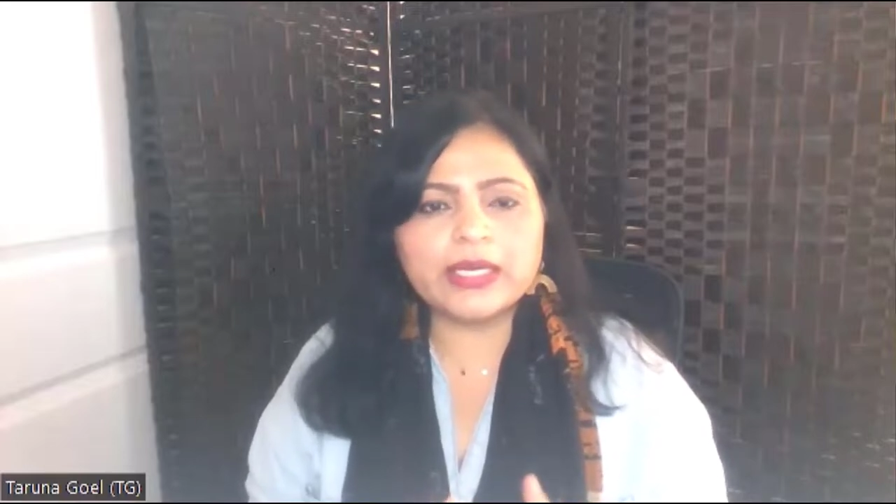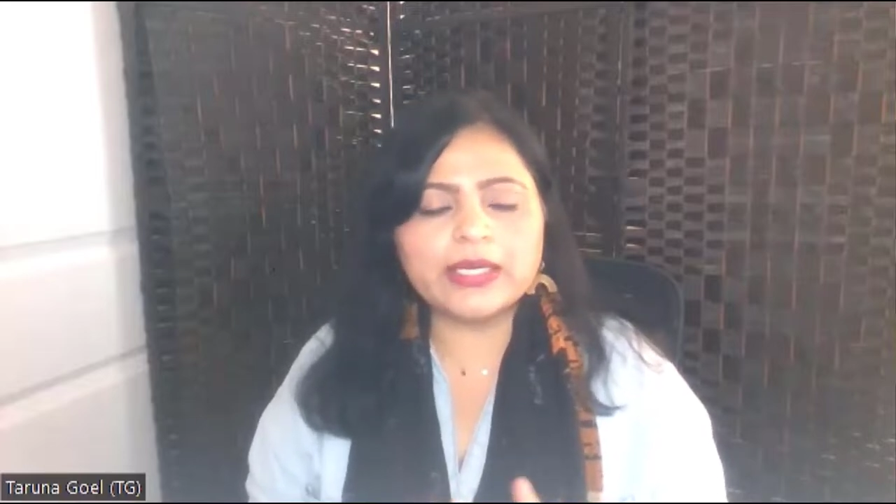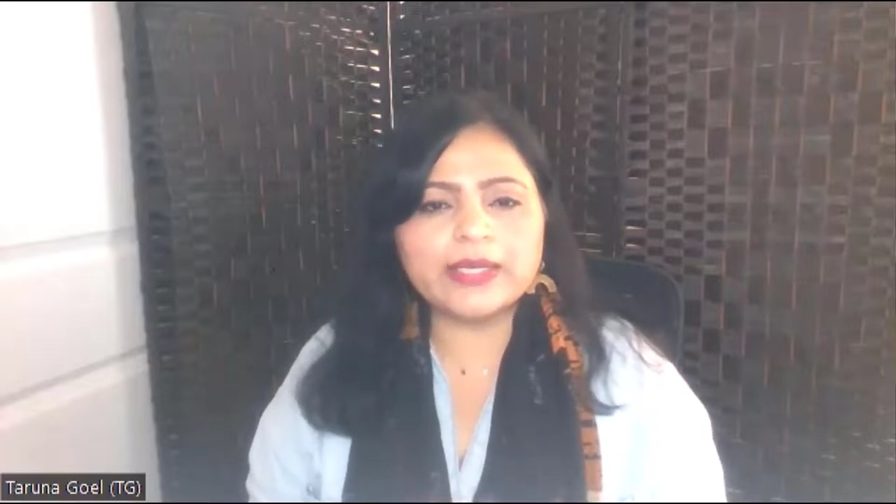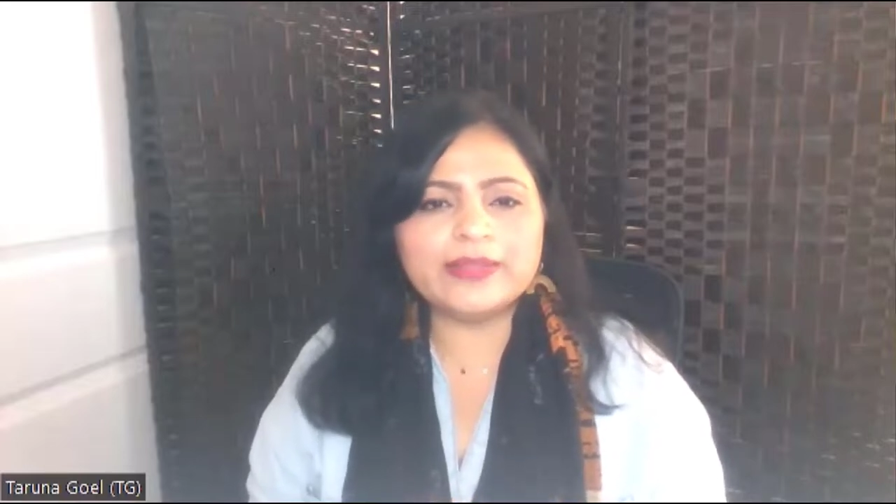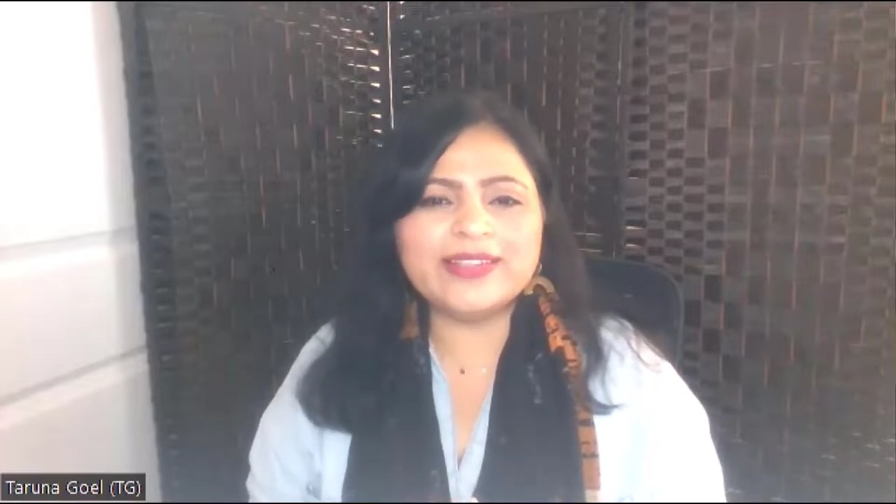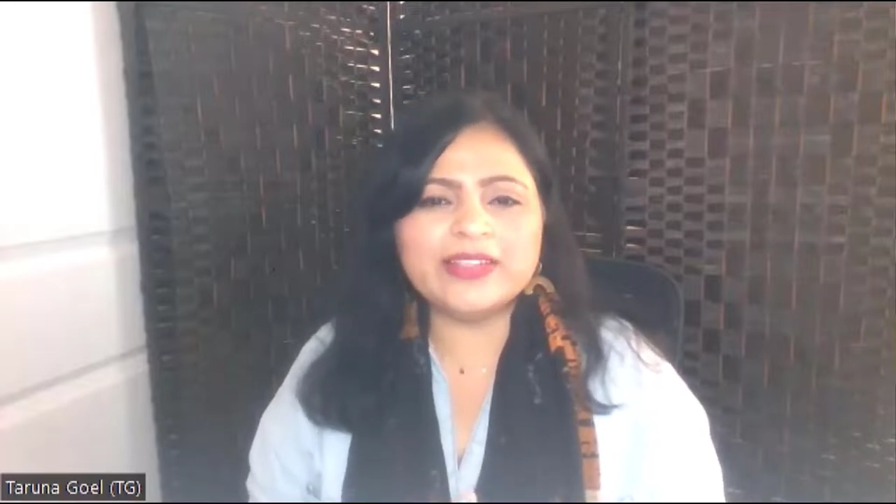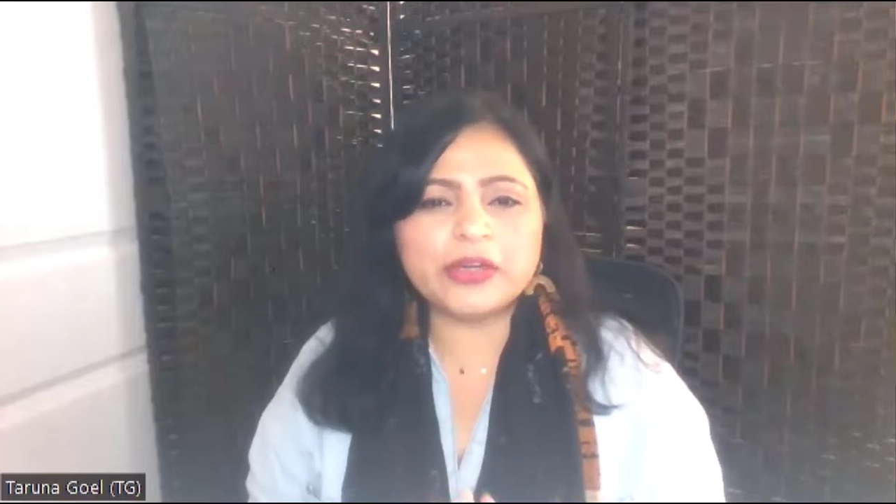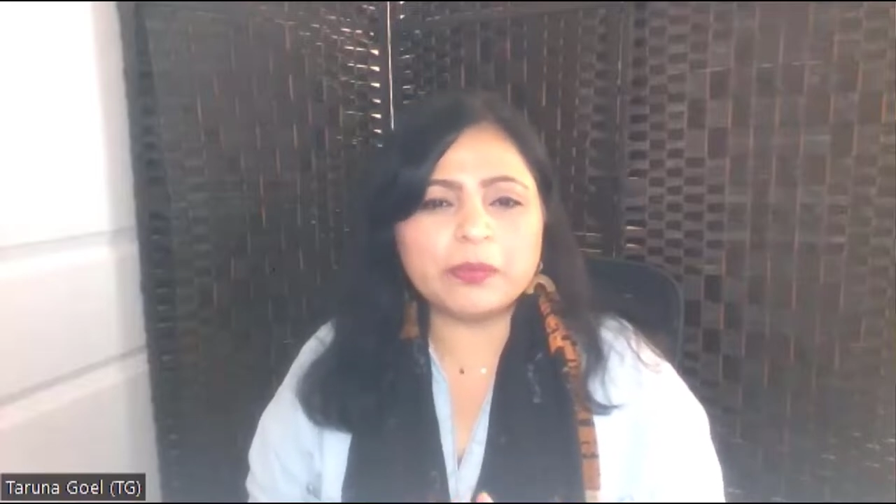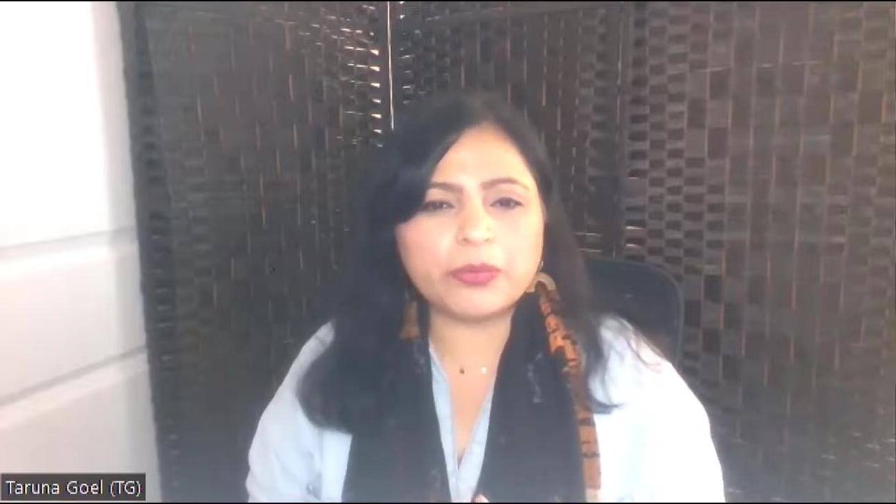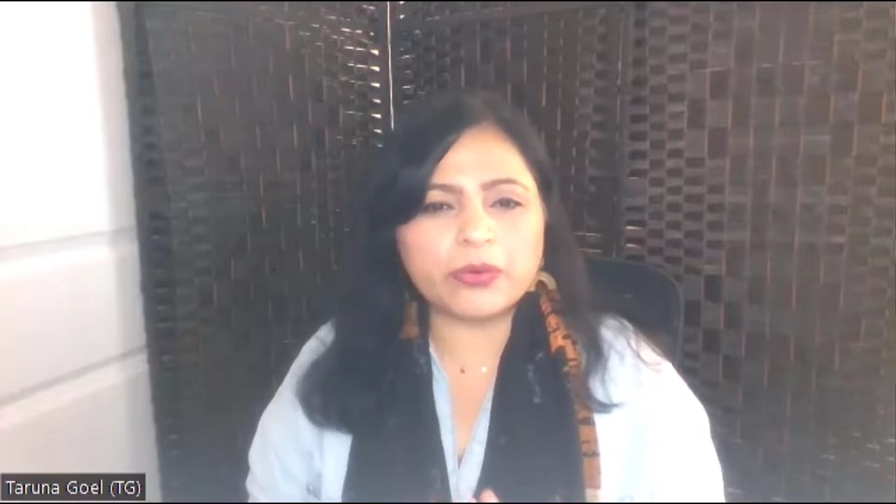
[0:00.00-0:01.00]
I, I think there
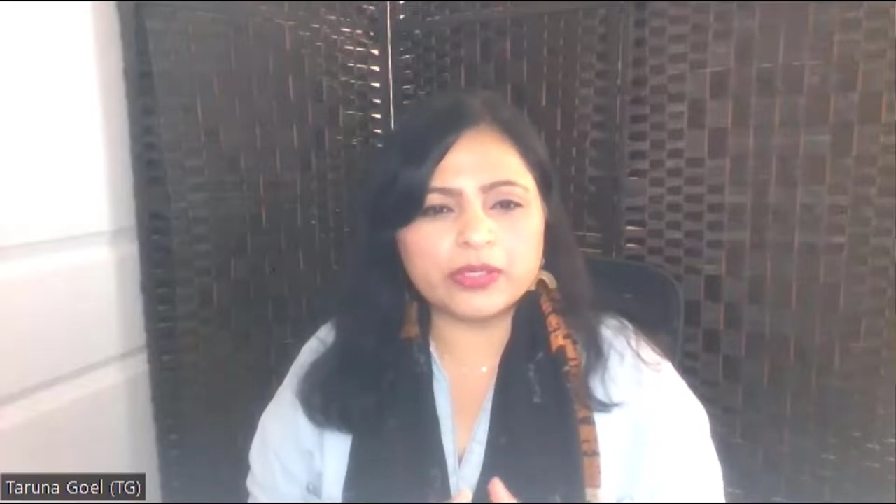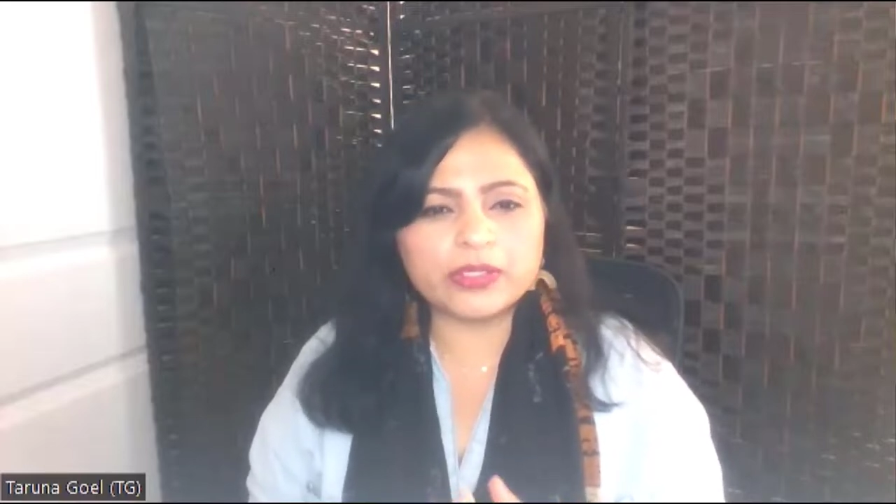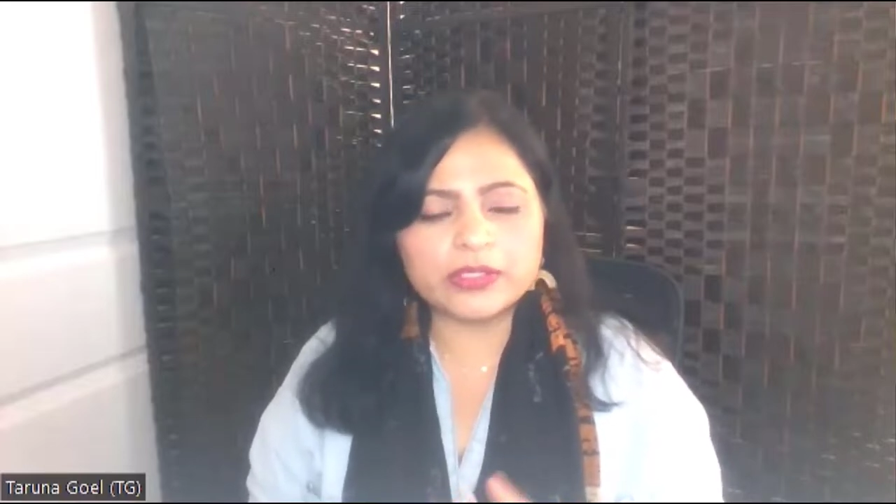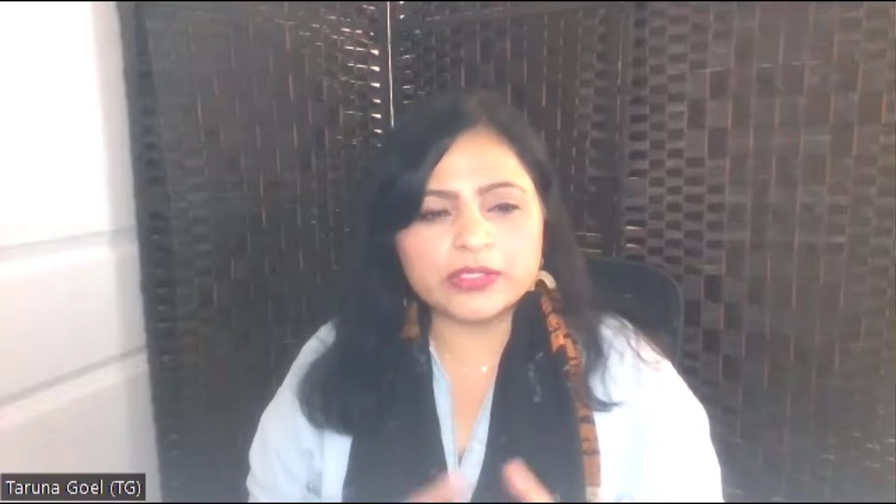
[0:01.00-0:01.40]
are important